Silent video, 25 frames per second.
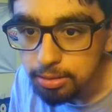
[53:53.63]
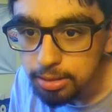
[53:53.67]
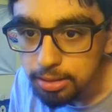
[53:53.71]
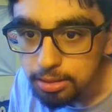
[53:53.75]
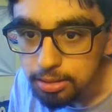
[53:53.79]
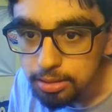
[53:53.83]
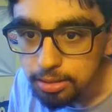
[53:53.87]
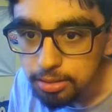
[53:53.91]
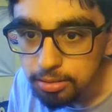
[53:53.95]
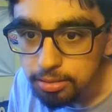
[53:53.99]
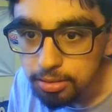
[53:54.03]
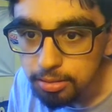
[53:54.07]

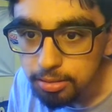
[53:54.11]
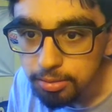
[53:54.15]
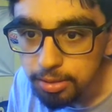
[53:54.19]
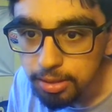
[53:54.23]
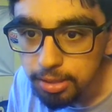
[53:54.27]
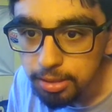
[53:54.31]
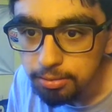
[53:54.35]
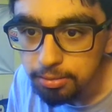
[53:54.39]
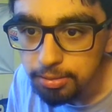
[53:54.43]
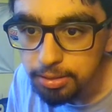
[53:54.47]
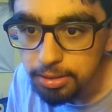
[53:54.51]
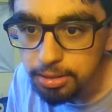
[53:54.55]
too. The
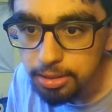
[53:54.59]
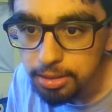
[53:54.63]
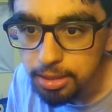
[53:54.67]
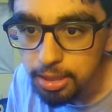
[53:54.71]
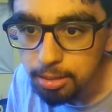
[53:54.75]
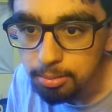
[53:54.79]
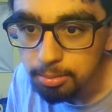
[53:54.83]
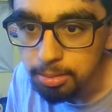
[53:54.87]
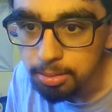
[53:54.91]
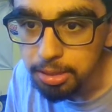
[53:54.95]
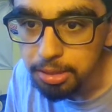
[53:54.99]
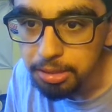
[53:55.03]
very first
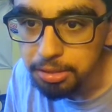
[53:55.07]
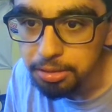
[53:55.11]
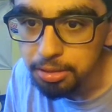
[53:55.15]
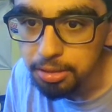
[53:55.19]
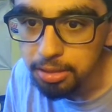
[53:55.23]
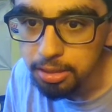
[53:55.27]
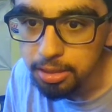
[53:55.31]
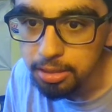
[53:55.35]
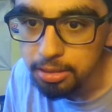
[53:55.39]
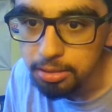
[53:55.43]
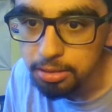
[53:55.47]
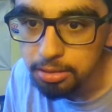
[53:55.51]
hobby truck
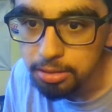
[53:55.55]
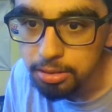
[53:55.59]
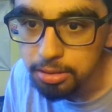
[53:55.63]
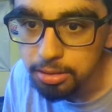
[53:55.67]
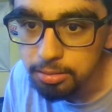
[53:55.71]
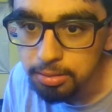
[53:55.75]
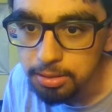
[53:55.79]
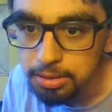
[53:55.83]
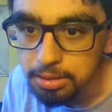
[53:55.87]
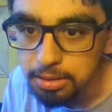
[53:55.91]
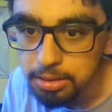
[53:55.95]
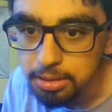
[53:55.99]
I
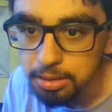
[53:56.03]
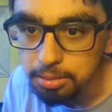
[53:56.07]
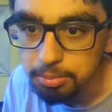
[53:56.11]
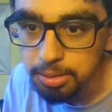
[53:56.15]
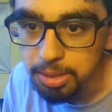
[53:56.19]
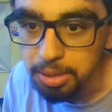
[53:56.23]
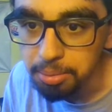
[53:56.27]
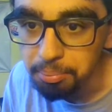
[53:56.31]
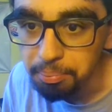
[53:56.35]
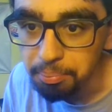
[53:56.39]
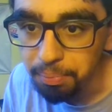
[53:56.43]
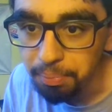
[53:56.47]
drove was to
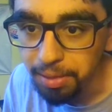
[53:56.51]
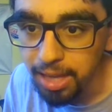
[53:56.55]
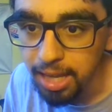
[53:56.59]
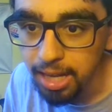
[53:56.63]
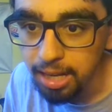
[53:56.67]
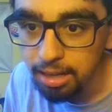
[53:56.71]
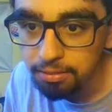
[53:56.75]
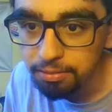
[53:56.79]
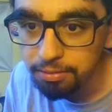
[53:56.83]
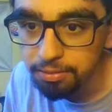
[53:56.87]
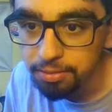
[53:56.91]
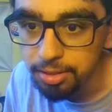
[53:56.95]
me a
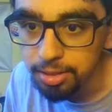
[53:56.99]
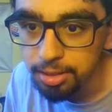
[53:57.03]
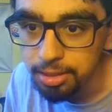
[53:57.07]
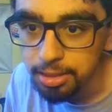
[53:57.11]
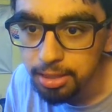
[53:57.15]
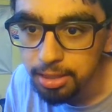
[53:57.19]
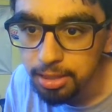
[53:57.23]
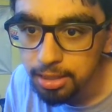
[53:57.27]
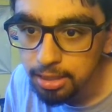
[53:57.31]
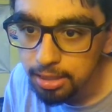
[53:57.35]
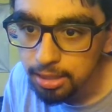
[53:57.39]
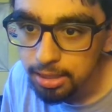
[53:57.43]
Blackfoot
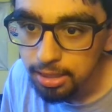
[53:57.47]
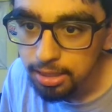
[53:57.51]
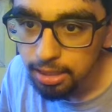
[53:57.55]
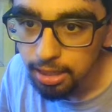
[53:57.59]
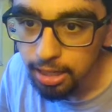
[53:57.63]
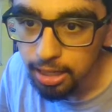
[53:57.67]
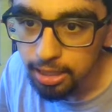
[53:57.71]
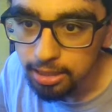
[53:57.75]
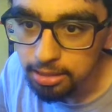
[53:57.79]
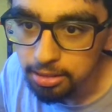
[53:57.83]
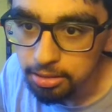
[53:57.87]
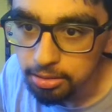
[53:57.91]

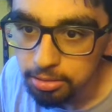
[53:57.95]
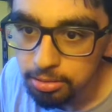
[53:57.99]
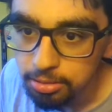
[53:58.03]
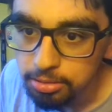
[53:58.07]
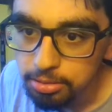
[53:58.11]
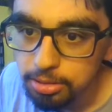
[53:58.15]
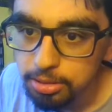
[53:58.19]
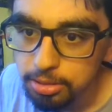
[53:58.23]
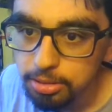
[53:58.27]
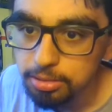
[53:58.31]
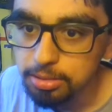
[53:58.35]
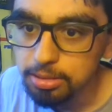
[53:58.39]
and an
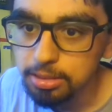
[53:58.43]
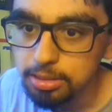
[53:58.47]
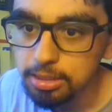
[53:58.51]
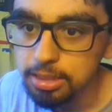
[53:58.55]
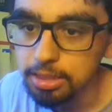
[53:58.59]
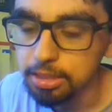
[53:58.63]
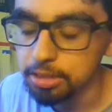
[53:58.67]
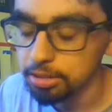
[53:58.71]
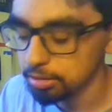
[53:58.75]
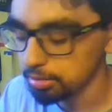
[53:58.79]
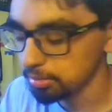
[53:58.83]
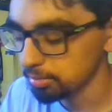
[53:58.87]
old
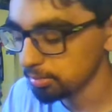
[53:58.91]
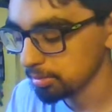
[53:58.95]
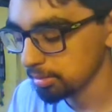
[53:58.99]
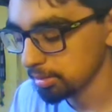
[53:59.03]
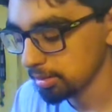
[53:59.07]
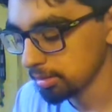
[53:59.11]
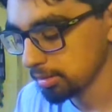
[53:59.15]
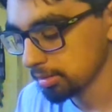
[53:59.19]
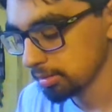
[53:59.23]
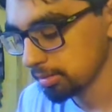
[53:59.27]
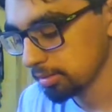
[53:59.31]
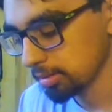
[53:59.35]
2-stick
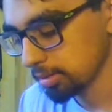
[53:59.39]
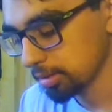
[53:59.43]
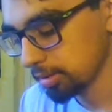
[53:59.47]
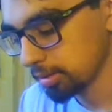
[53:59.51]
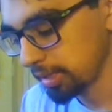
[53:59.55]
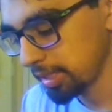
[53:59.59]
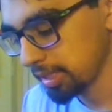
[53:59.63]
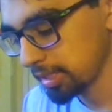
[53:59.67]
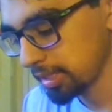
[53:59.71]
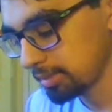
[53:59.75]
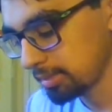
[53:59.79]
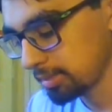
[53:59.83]

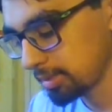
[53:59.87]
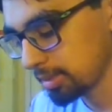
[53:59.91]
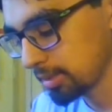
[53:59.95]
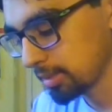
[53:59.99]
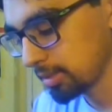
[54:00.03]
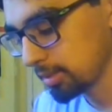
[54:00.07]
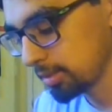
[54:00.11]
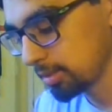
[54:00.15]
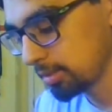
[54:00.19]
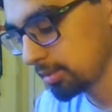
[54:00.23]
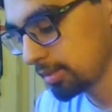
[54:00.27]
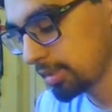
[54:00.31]
transmitter.
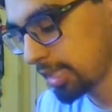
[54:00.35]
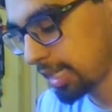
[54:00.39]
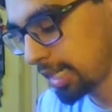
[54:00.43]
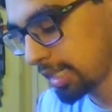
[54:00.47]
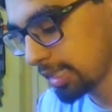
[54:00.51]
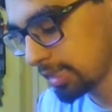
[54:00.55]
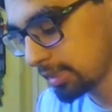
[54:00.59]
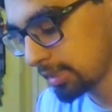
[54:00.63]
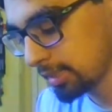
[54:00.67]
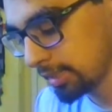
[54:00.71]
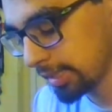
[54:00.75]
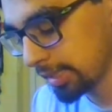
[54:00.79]
Dude,
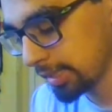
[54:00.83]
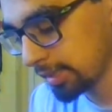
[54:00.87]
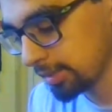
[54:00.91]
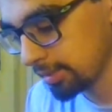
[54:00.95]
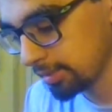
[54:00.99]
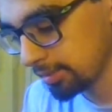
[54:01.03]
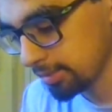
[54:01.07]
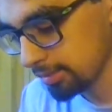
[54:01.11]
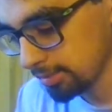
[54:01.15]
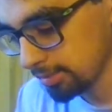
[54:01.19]
that's like